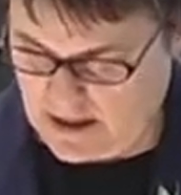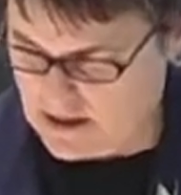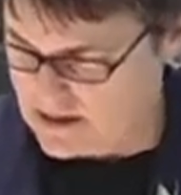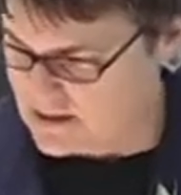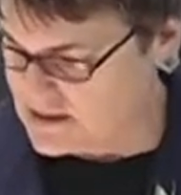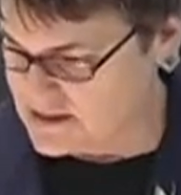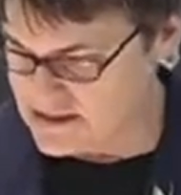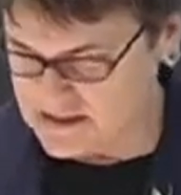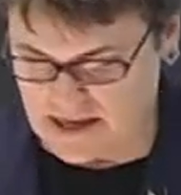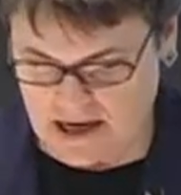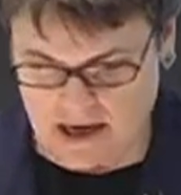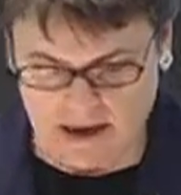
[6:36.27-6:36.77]

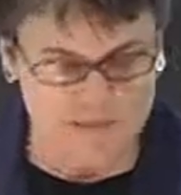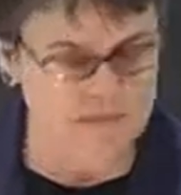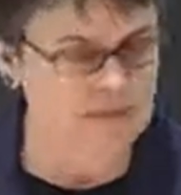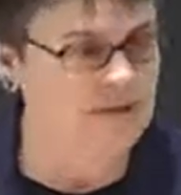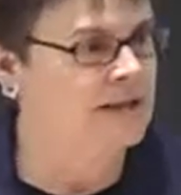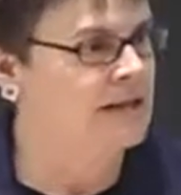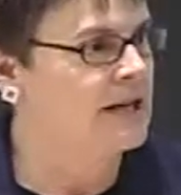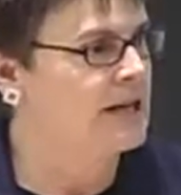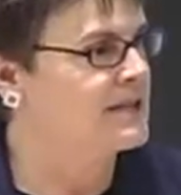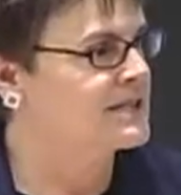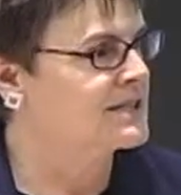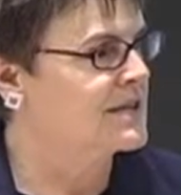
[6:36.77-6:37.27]
This
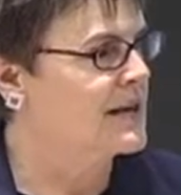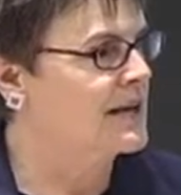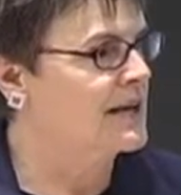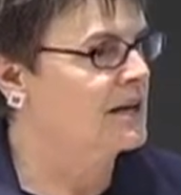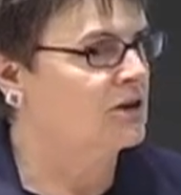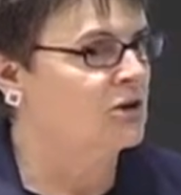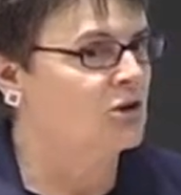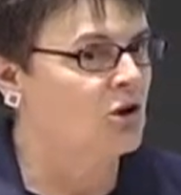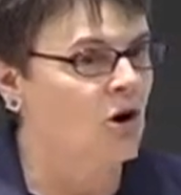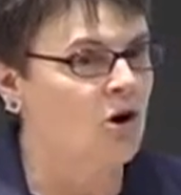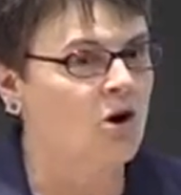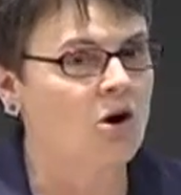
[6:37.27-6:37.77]
coupling has a
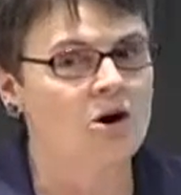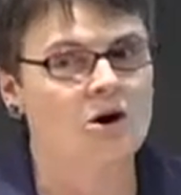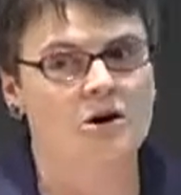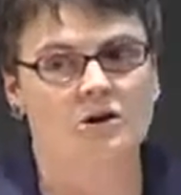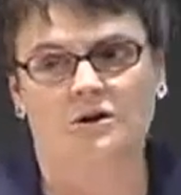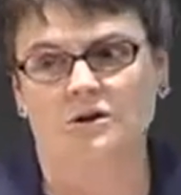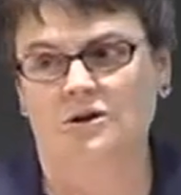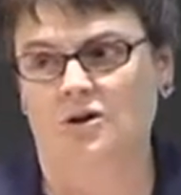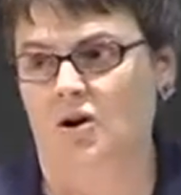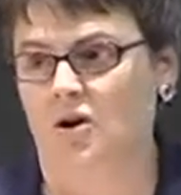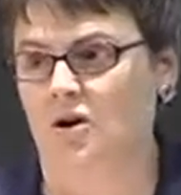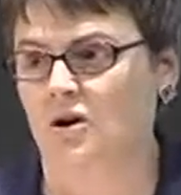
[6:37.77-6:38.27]

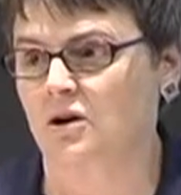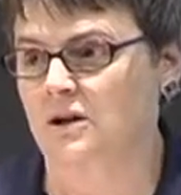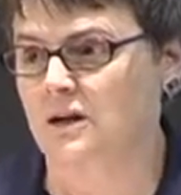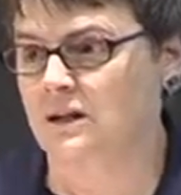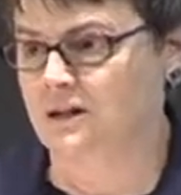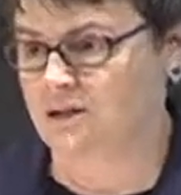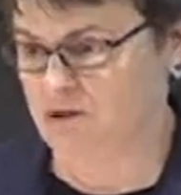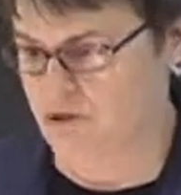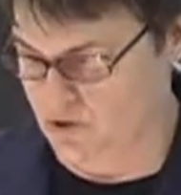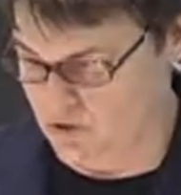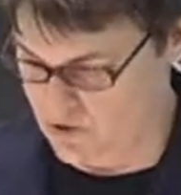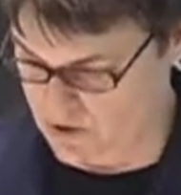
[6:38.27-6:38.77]
long, long
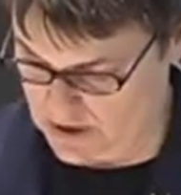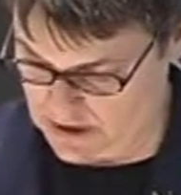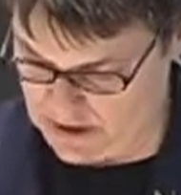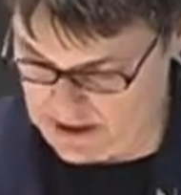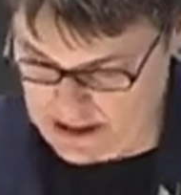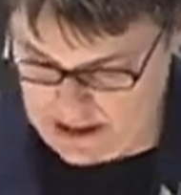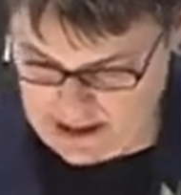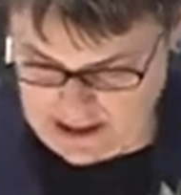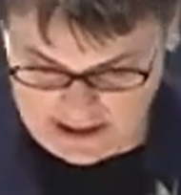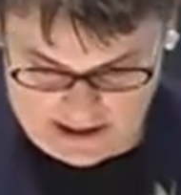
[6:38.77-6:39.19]
history.